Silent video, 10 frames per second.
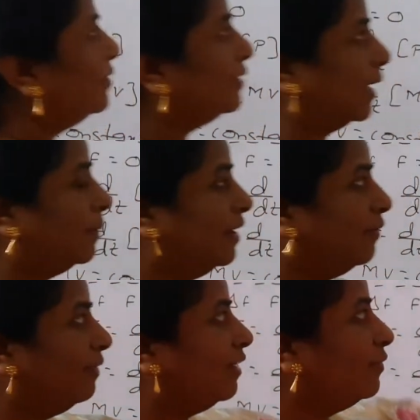to time.
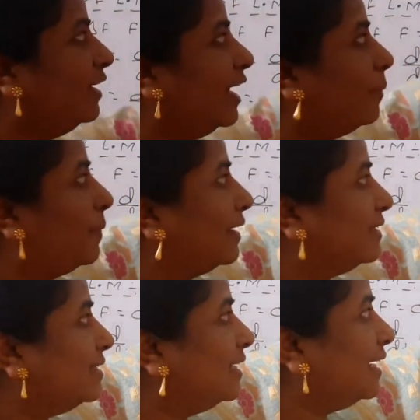When we are
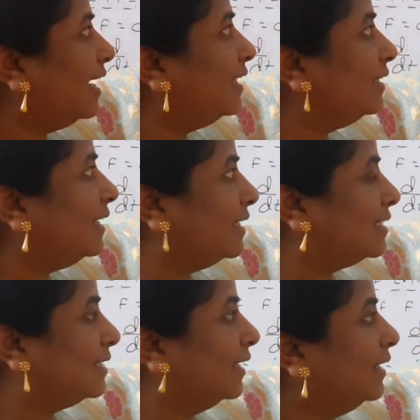pressing on
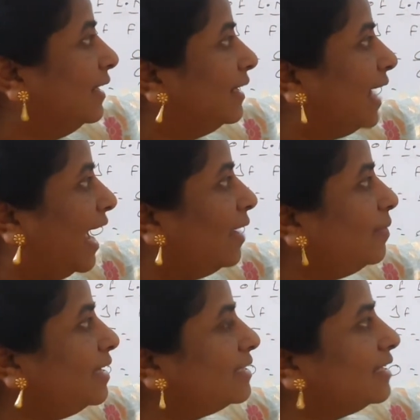this, time
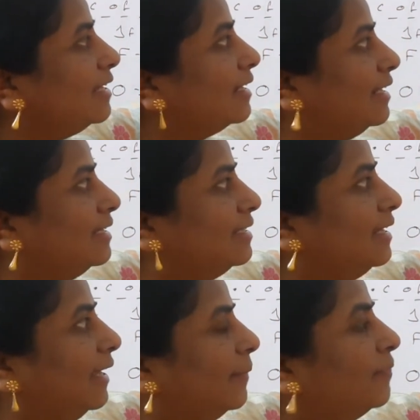is
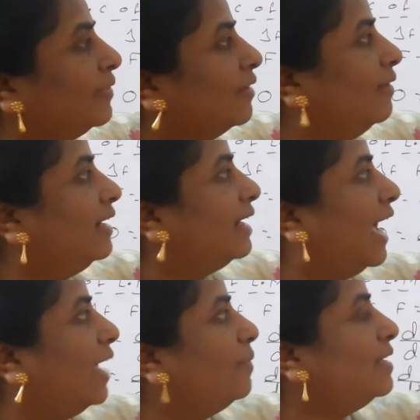increasing. When
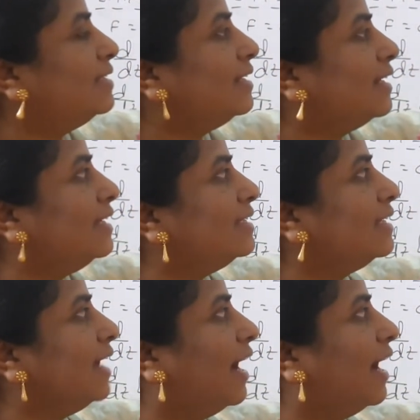time is increasing,